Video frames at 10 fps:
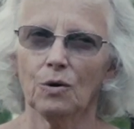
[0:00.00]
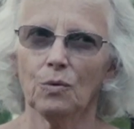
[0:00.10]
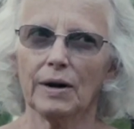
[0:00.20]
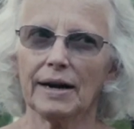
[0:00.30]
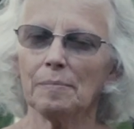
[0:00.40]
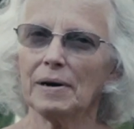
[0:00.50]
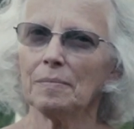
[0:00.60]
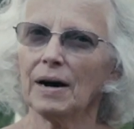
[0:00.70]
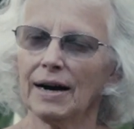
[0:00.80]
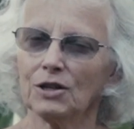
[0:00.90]
When I met
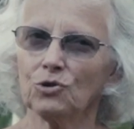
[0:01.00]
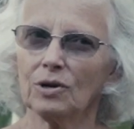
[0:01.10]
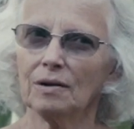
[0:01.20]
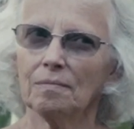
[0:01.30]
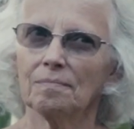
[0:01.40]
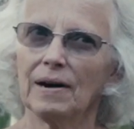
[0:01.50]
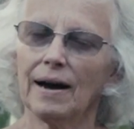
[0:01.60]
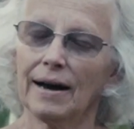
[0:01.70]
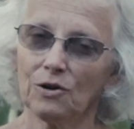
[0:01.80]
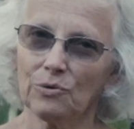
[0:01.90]
Mahendra
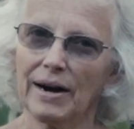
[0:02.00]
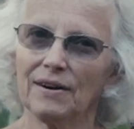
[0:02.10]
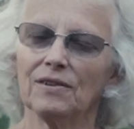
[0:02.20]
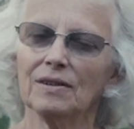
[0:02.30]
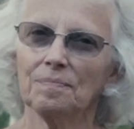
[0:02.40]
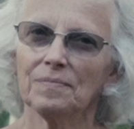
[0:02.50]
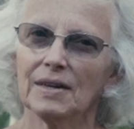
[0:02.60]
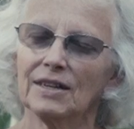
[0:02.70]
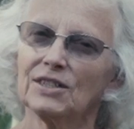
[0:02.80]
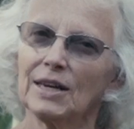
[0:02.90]
on arrival,
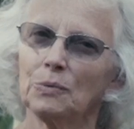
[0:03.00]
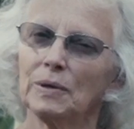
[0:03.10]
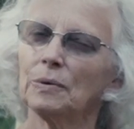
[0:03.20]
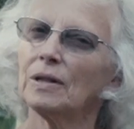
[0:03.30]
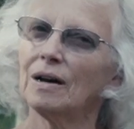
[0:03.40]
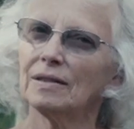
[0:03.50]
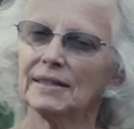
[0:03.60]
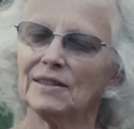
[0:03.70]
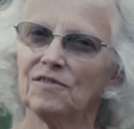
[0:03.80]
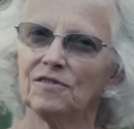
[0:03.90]
he said, we will all
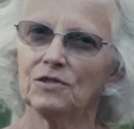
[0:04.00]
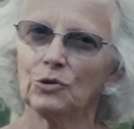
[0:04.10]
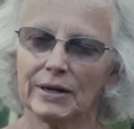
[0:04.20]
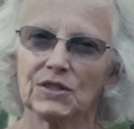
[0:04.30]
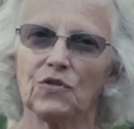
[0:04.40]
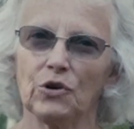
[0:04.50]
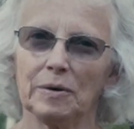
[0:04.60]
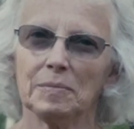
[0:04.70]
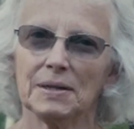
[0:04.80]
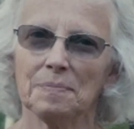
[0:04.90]
leave
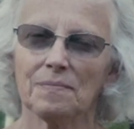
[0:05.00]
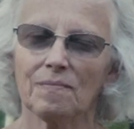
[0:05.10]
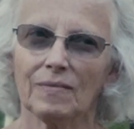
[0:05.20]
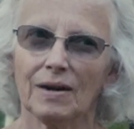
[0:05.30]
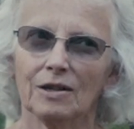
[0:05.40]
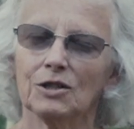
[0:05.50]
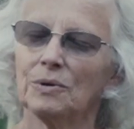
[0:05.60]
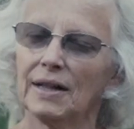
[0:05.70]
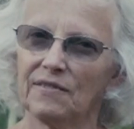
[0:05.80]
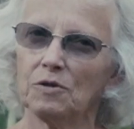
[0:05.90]
transformed. You
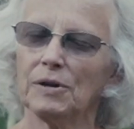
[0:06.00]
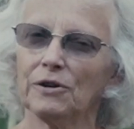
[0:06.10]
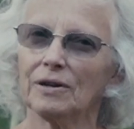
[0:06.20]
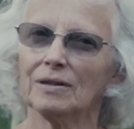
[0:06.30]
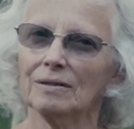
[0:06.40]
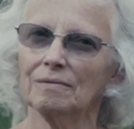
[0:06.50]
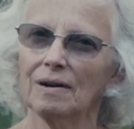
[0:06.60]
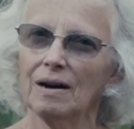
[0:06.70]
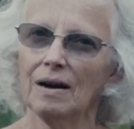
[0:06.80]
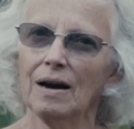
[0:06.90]
will have a miracle.
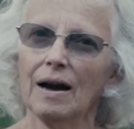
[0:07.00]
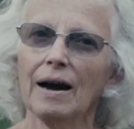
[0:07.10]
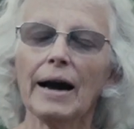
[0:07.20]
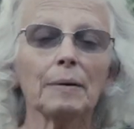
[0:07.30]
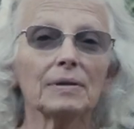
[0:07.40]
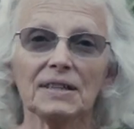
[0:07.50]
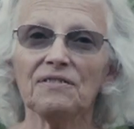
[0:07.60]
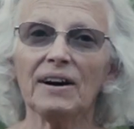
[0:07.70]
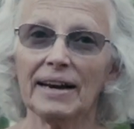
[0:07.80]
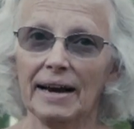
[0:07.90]
I
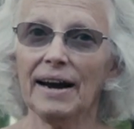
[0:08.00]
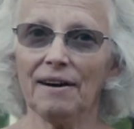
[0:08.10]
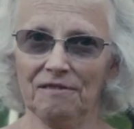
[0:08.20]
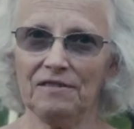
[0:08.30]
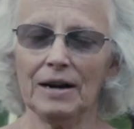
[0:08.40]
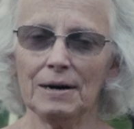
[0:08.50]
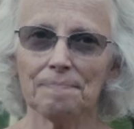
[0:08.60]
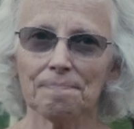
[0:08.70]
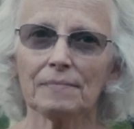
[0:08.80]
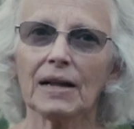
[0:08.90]
believe I have
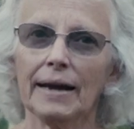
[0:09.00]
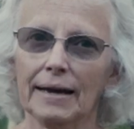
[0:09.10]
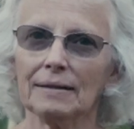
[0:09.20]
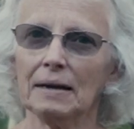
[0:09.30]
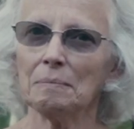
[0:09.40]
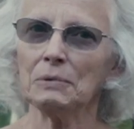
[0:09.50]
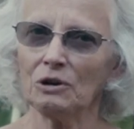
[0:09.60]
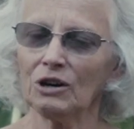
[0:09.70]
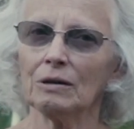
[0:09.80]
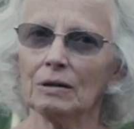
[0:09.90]
had that
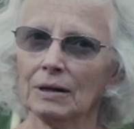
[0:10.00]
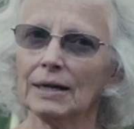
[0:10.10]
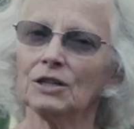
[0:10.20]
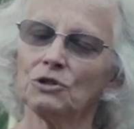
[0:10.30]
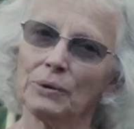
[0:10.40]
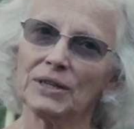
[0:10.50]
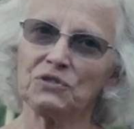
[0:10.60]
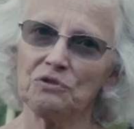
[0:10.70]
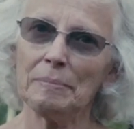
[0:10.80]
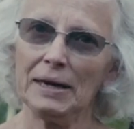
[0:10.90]
miracle and
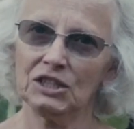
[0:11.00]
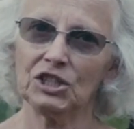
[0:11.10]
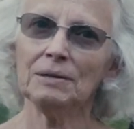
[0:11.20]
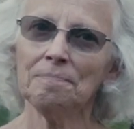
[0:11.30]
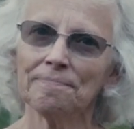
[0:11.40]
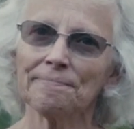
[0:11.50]
transformation.